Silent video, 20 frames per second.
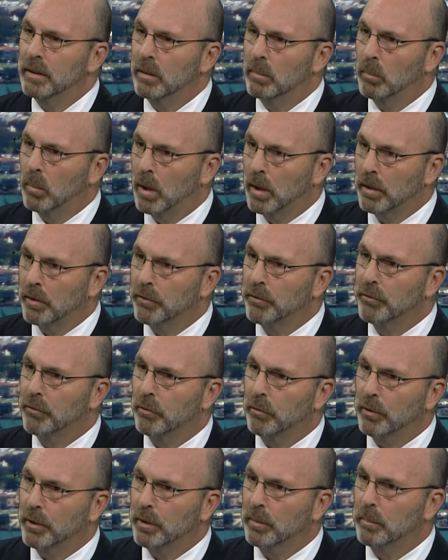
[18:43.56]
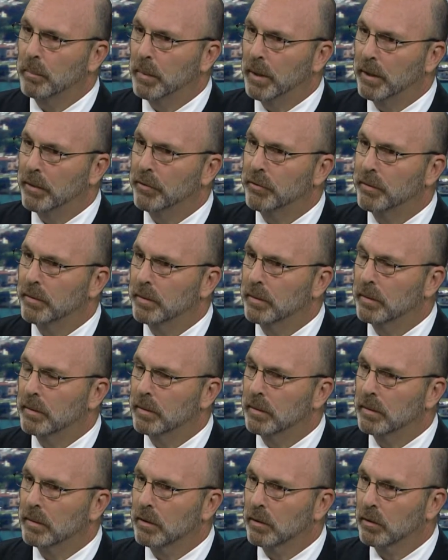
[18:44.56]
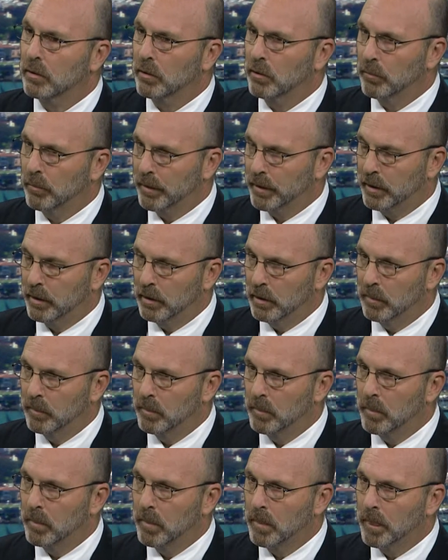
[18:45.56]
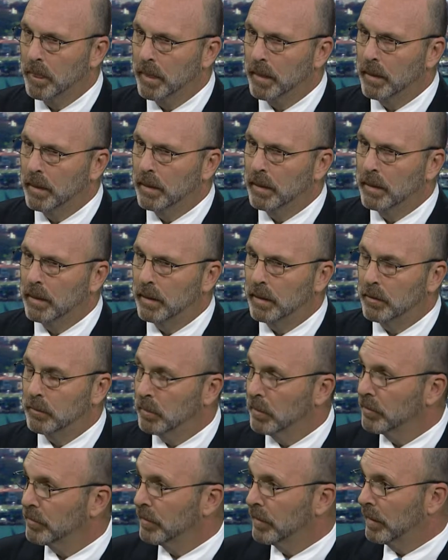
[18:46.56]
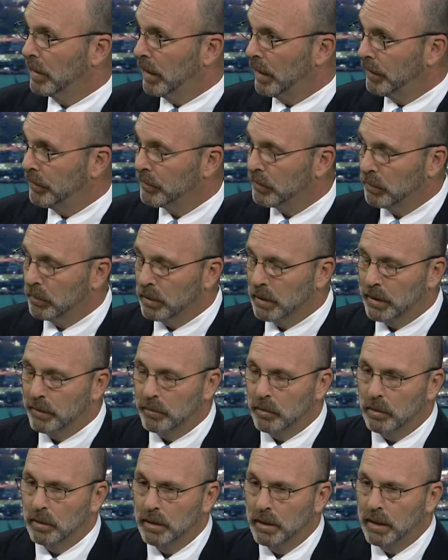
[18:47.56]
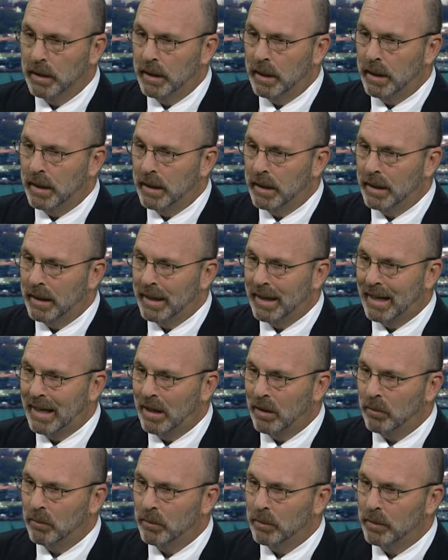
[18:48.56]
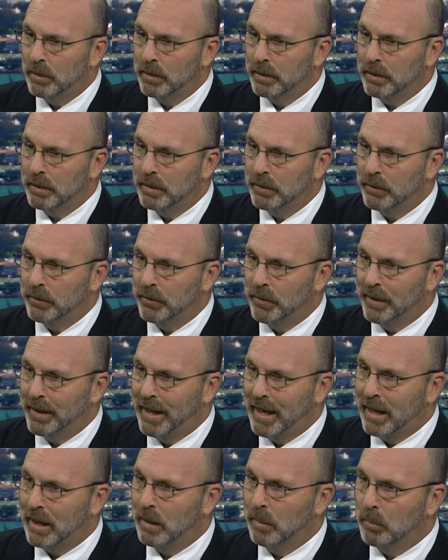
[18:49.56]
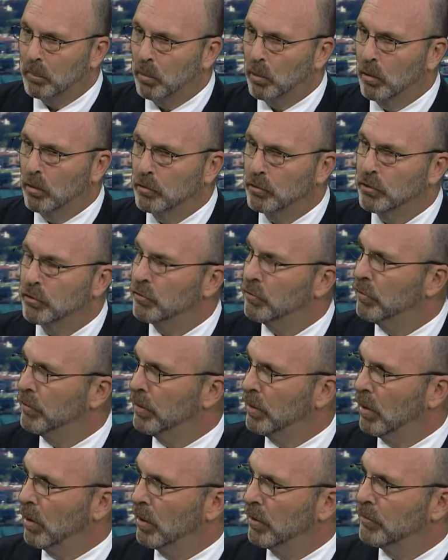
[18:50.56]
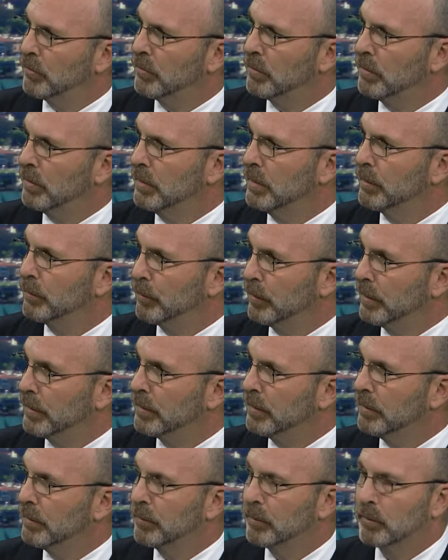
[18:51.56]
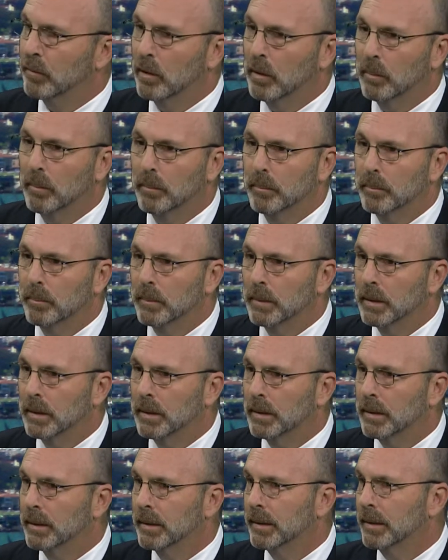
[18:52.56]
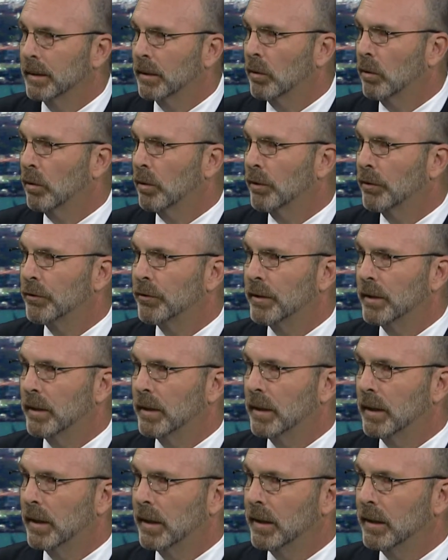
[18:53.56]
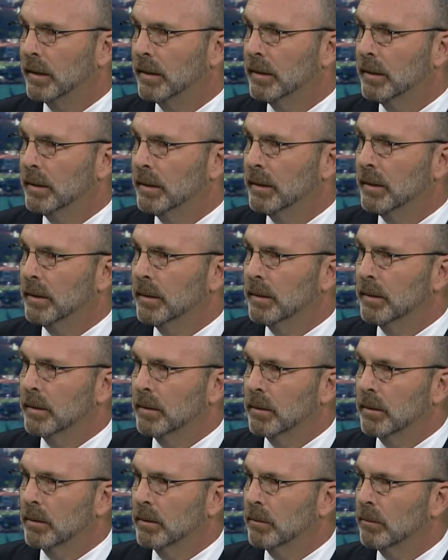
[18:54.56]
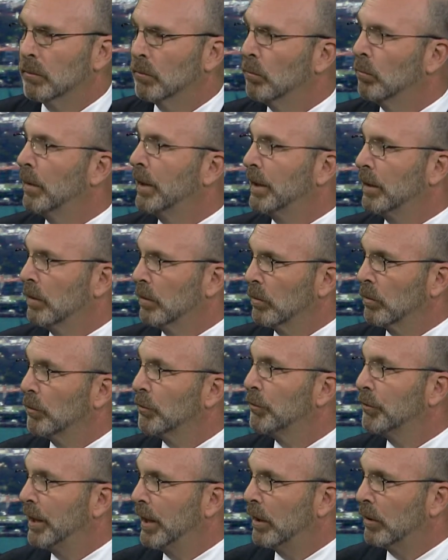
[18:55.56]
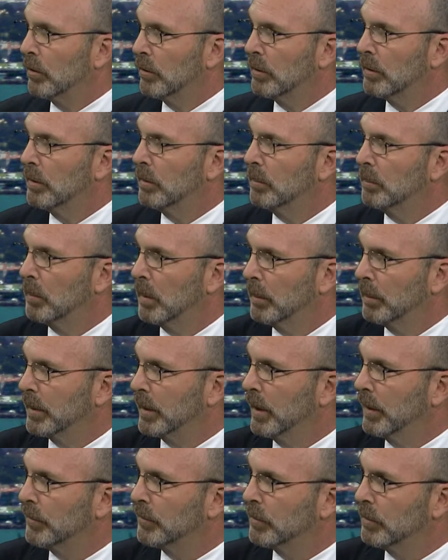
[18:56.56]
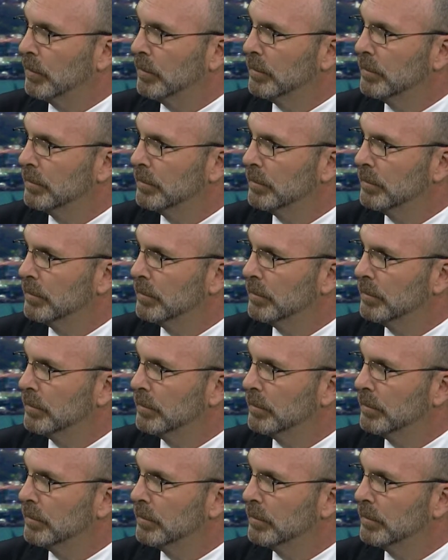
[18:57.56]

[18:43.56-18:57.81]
a Montessori-based curriculum, especially at the high school level, how is that approach to the arts different from a course in a regular or standard public high school?